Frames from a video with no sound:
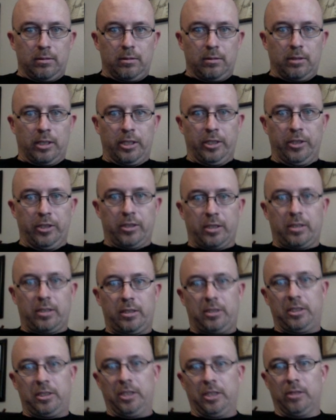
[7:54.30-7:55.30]
I'm going to use a
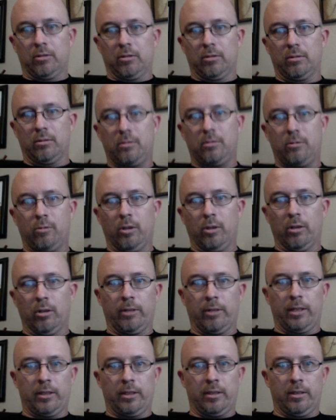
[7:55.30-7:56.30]
single quote
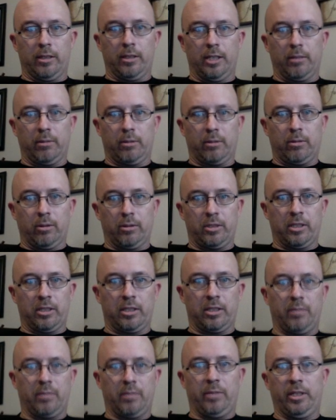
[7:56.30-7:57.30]
rather than a double quote
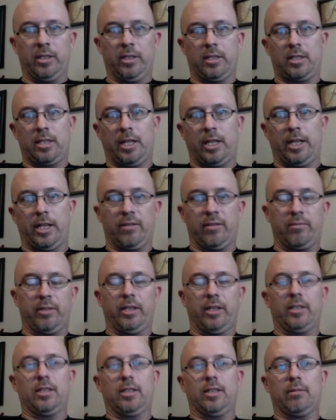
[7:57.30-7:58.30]
since I'm inside of
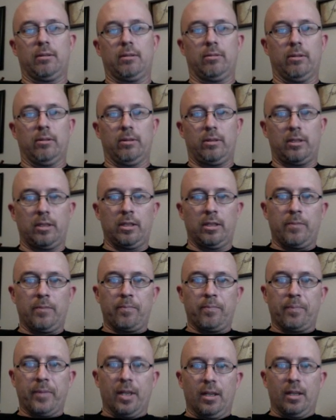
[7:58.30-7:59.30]
my double quotes.
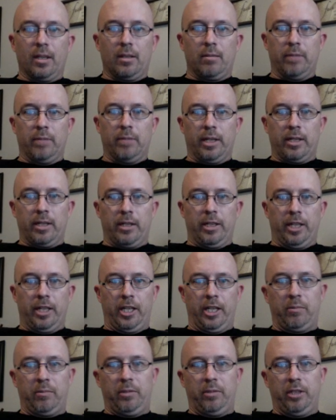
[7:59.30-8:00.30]
Meta
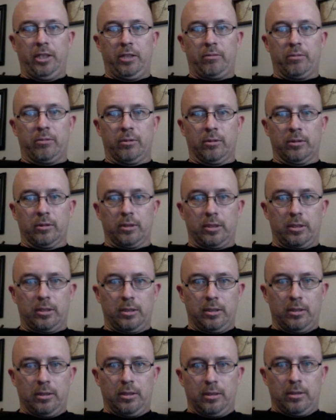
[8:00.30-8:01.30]
name equals
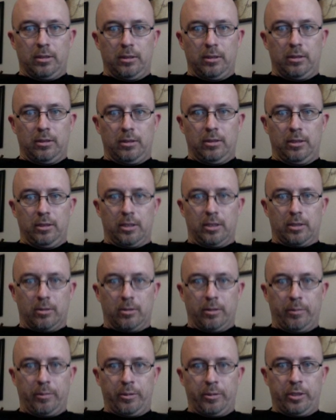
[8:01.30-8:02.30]

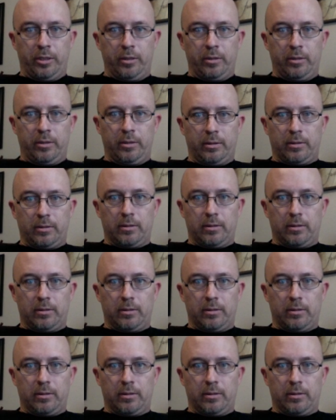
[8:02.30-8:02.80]
description,